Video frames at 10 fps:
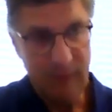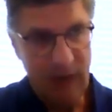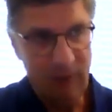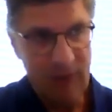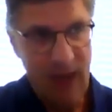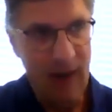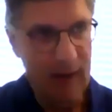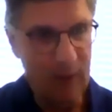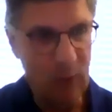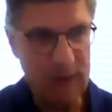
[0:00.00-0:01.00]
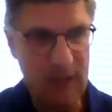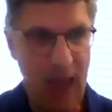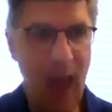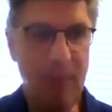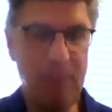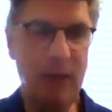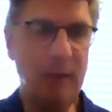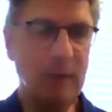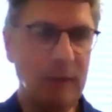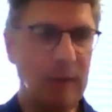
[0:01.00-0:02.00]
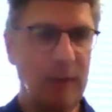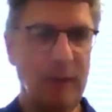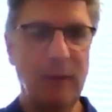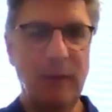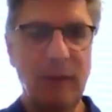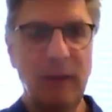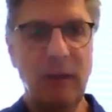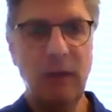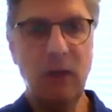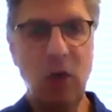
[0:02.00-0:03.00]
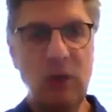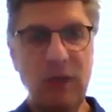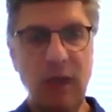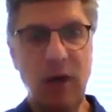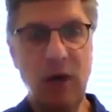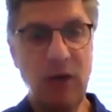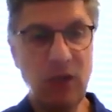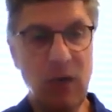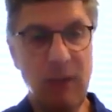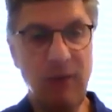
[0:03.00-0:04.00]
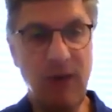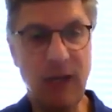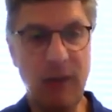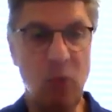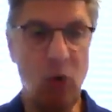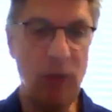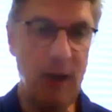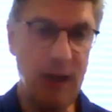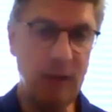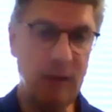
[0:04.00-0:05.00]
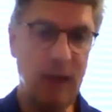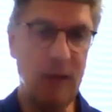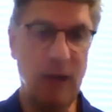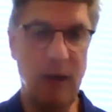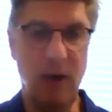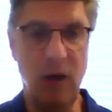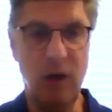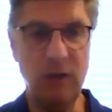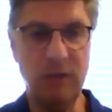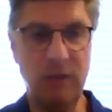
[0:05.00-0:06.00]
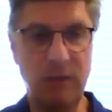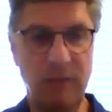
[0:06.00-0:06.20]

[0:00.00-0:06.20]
If that was to happen, coastal areas are going to be affected more than inland areas,